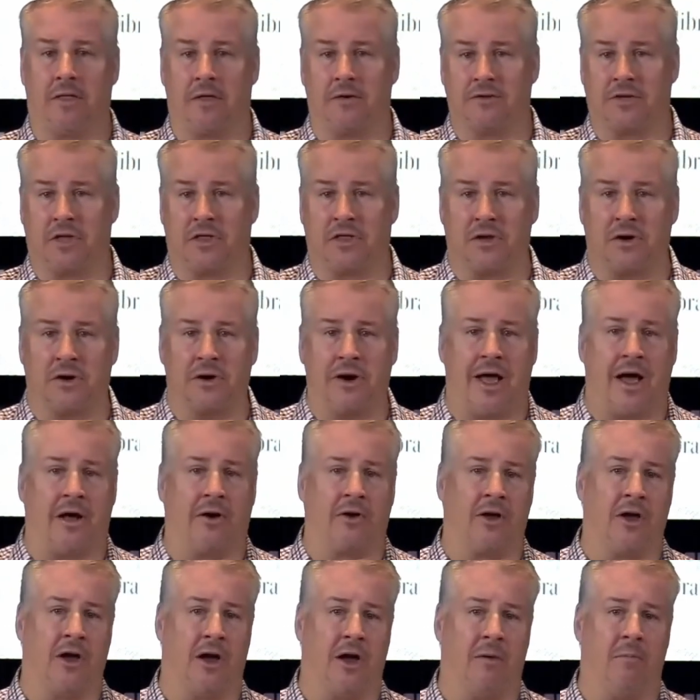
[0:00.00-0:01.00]
Now, there's a third
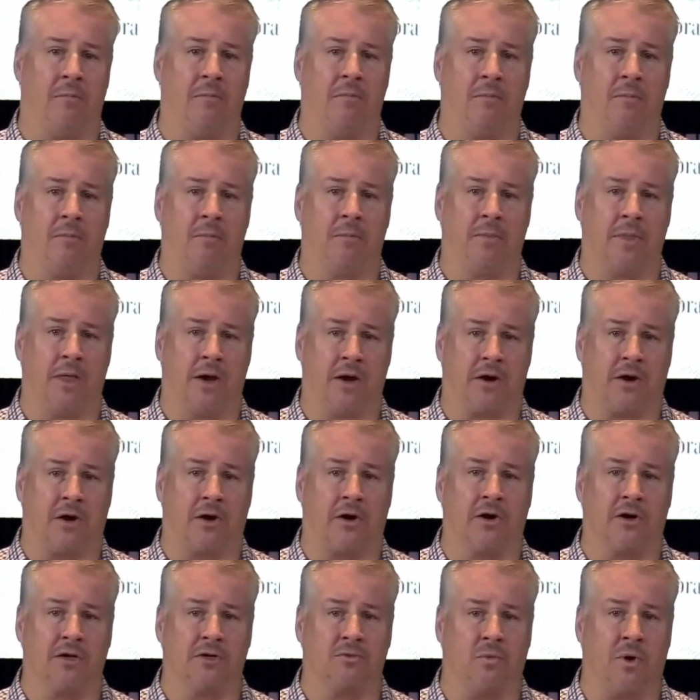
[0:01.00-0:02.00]
outcome that
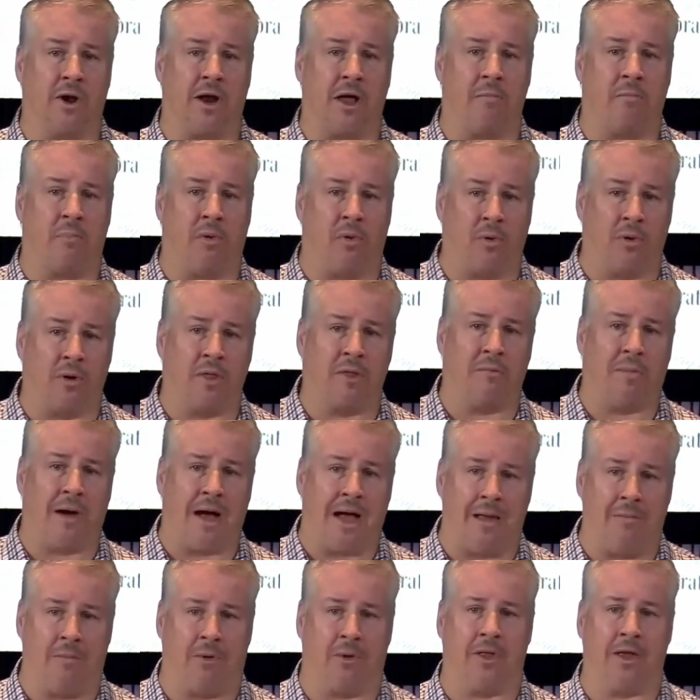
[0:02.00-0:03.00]
occurs when I pour the
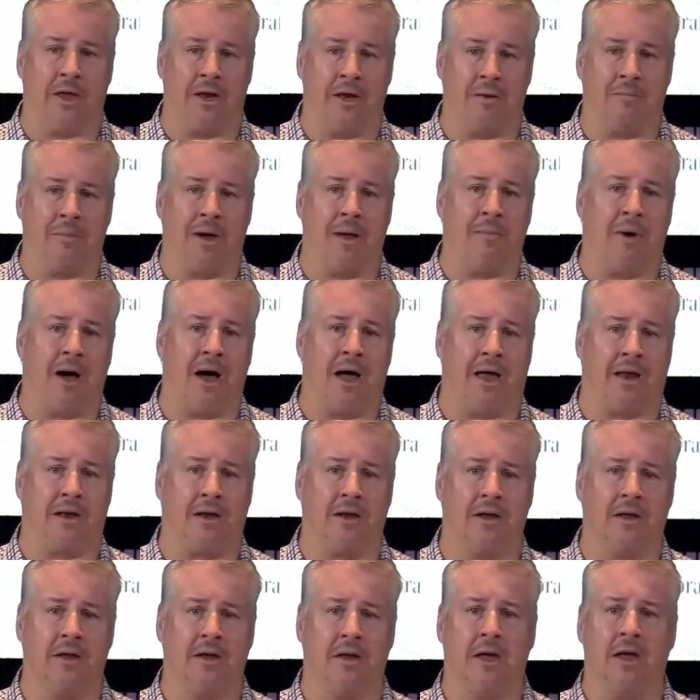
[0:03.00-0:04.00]
Bible into my
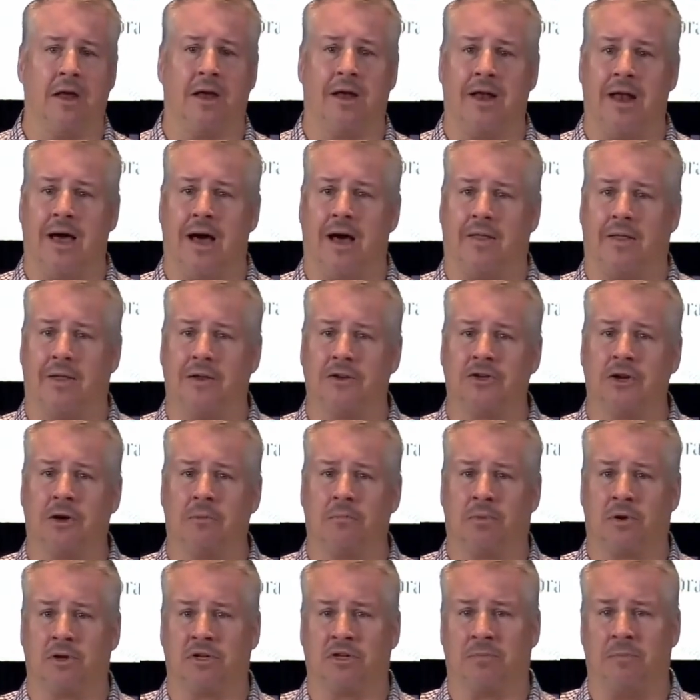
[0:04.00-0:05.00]
mind:
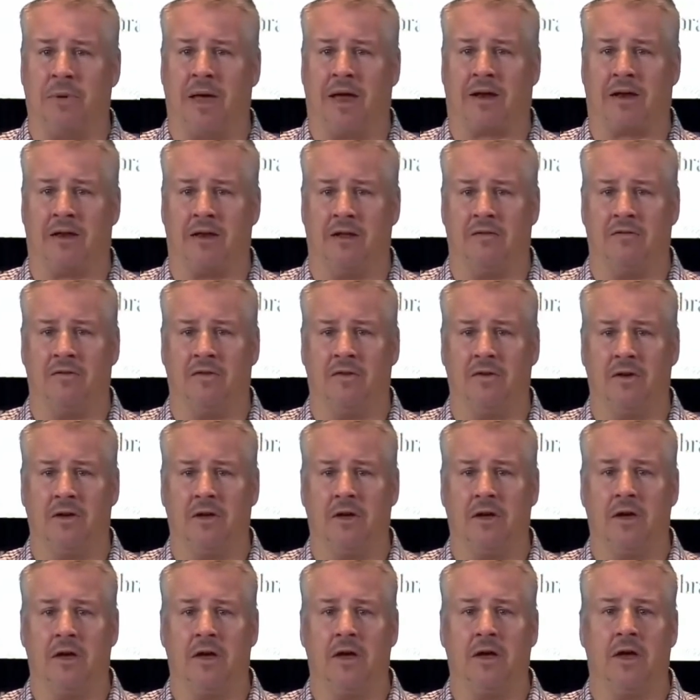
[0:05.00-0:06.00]
knowledge, perspective,
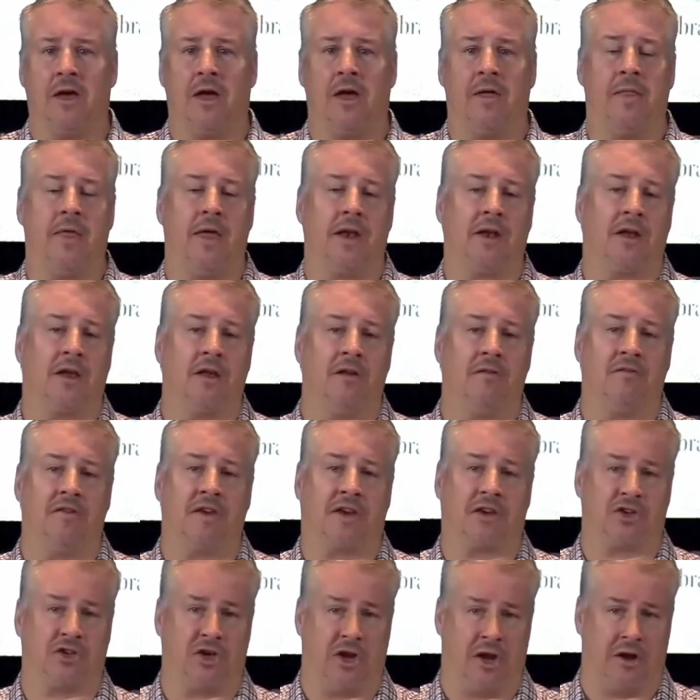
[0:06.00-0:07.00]
and then
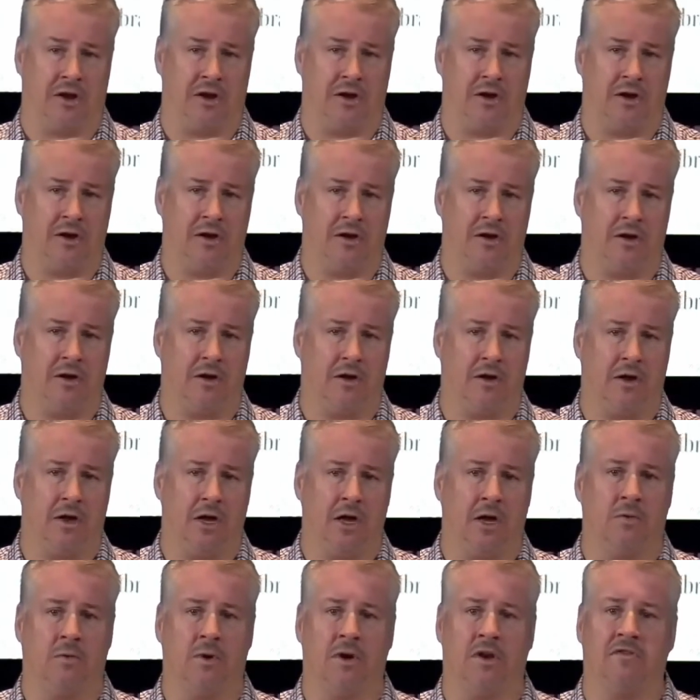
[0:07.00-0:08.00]
conviction.
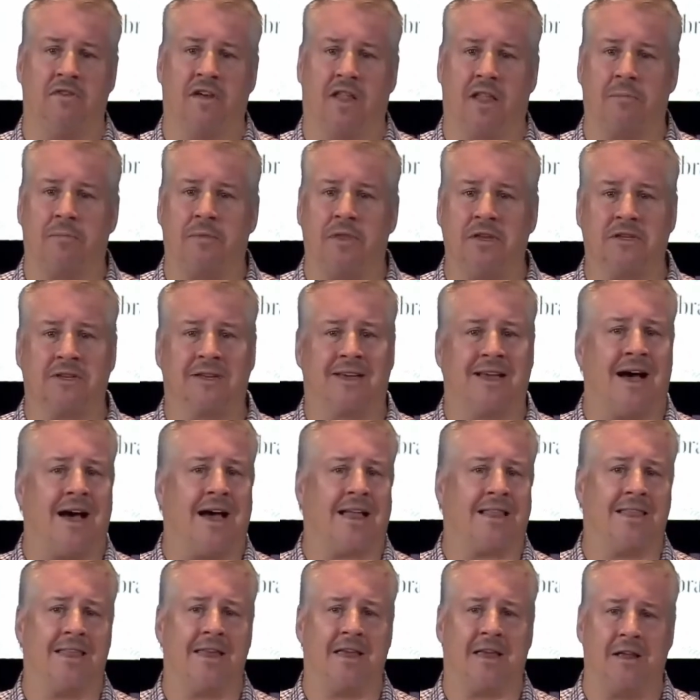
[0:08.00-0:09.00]
We develop these
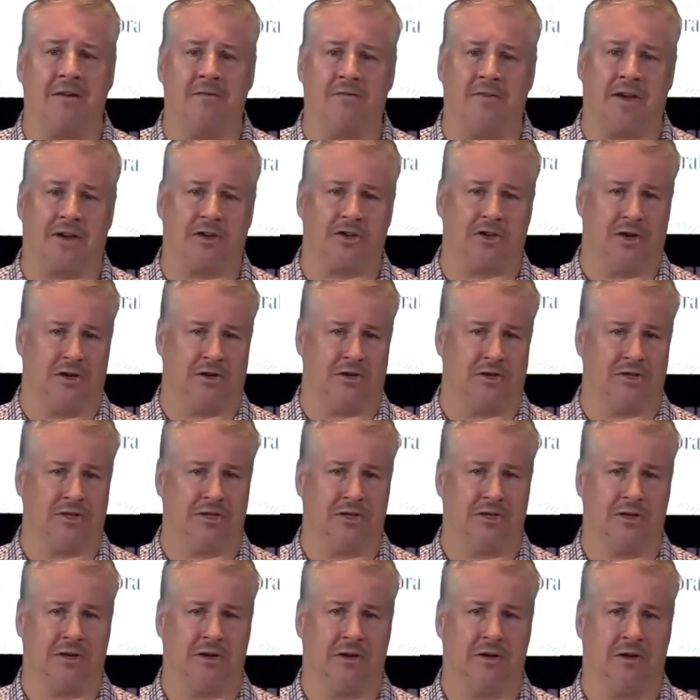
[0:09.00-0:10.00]
godly
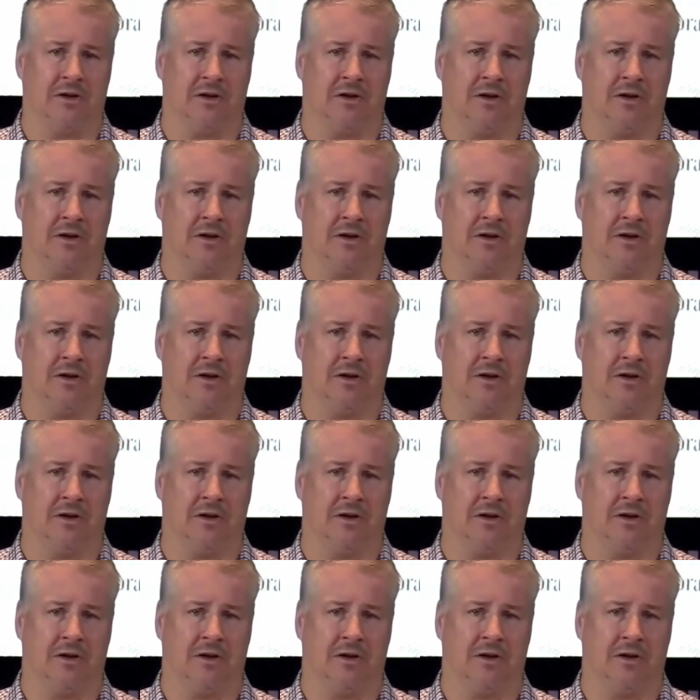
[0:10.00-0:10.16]
convictions.